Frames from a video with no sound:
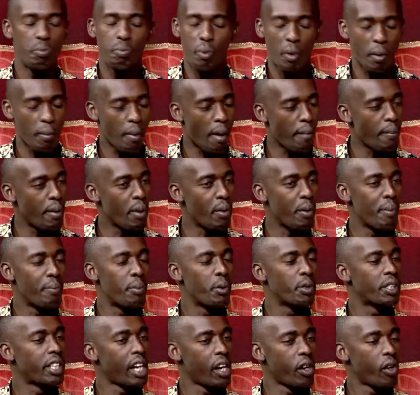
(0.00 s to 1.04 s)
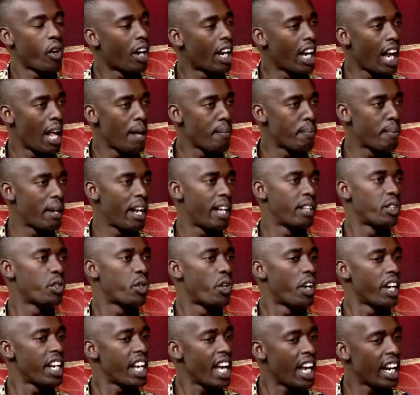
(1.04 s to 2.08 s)
probably we put a cochlear implant
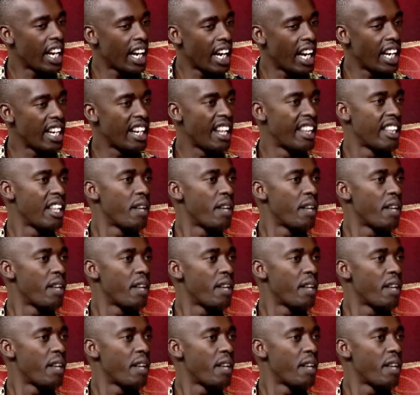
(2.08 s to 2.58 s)
or hearing aid,